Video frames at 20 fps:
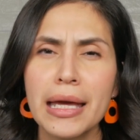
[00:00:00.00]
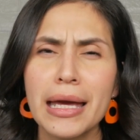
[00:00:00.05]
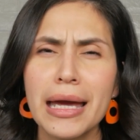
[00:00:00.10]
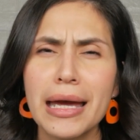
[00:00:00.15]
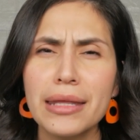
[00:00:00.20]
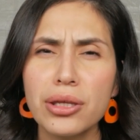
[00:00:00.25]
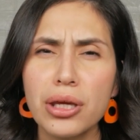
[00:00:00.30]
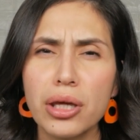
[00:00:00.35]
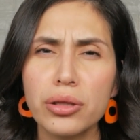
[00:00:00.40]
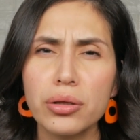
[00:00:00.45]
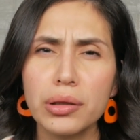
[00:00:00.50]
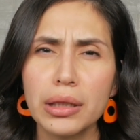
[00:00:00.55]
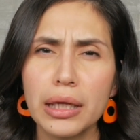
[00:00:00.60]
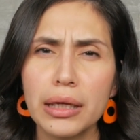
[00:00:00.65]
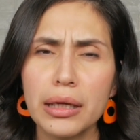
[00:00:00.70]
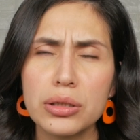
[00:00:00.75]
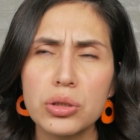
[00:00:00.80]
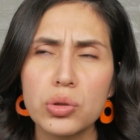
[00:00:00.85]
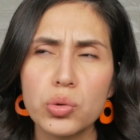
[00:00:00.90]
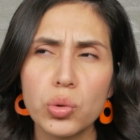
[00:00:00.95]
And the other
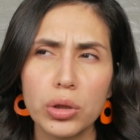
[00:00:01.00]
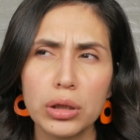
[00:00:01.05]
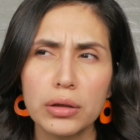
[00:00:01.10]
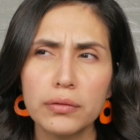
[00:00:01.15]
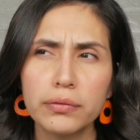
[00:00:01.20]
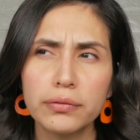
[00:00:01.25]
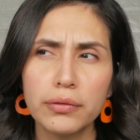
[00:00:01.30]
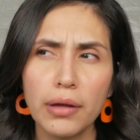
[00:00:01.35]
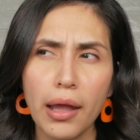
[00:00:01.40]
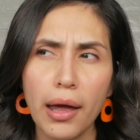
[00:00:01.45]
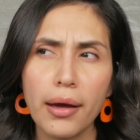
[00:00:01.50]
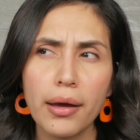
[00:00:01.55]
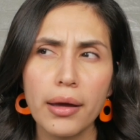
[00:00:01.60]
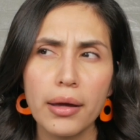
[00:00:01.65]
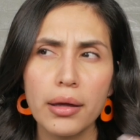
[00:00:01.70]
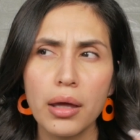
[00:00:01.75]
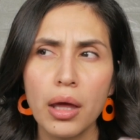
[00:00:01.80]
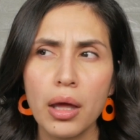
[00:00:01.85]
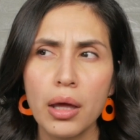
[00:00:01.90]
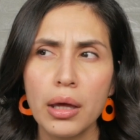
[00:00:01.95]
thing is sort of
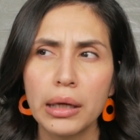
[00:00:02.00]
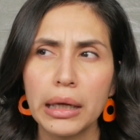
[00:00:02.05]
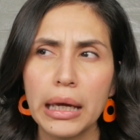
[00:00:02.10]
like